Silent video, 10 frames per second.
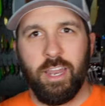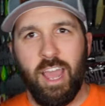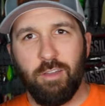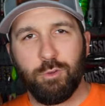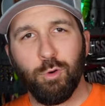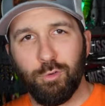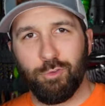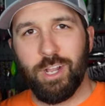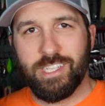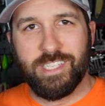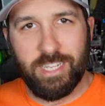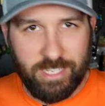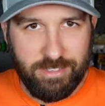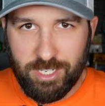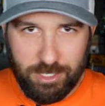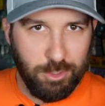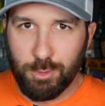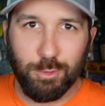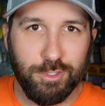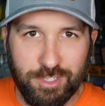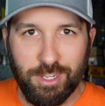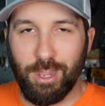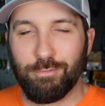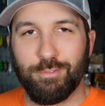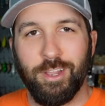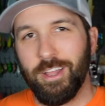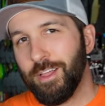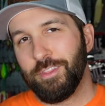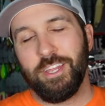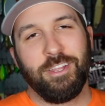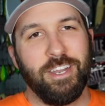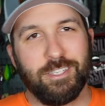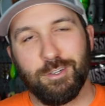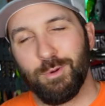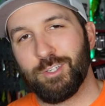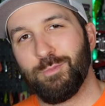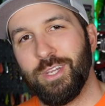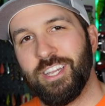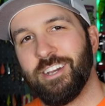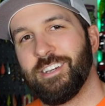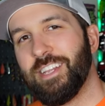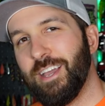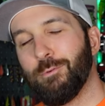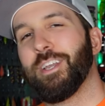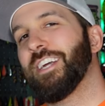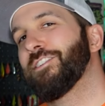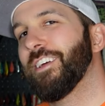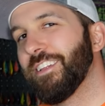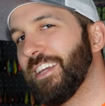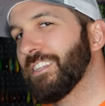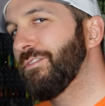and have cool friends that send you cool stuff. Thank you guys so much for being here today. We'll catch you on the next